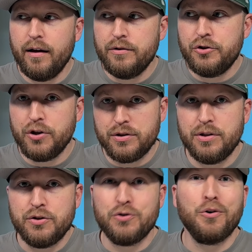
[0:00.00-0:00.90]
just
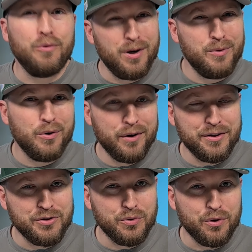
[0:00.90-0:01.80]
to store what I'm already
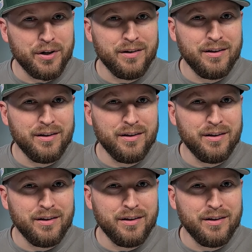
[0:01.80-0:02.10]
storing,